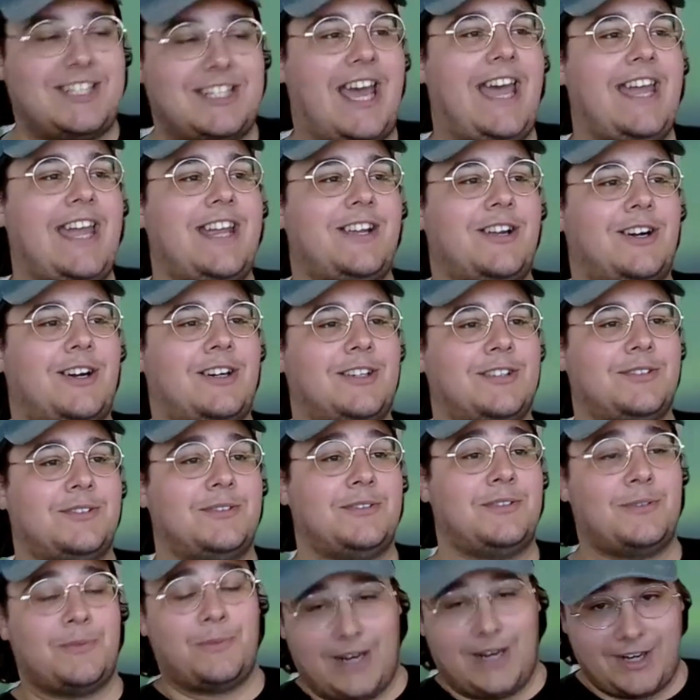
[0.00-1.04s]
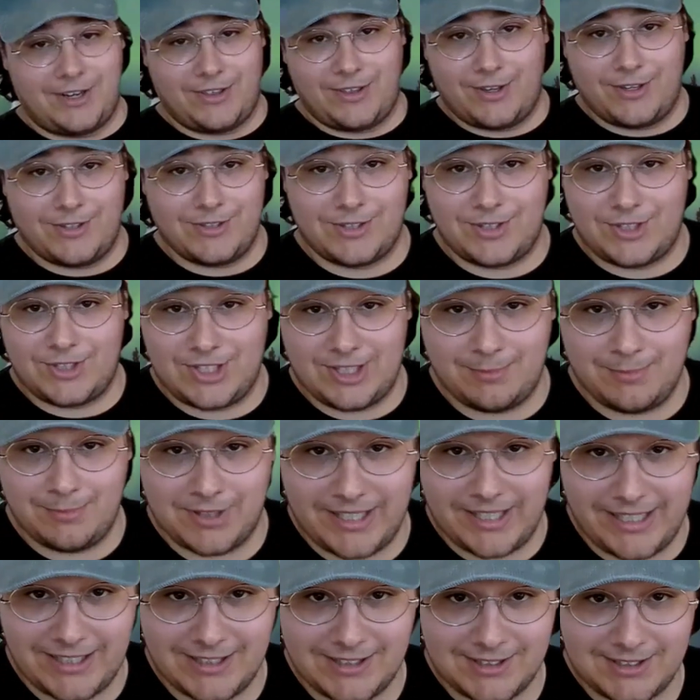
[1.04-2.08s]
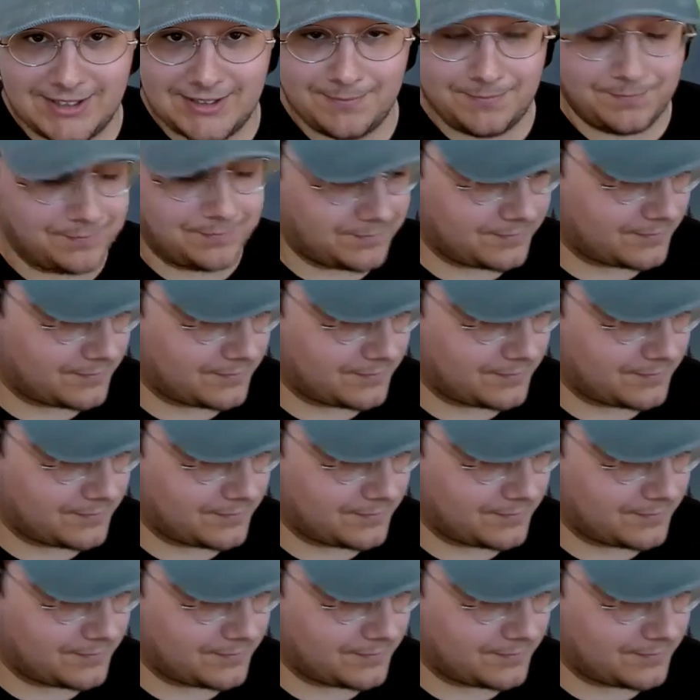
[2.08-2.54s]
to take on one of those gym leaders.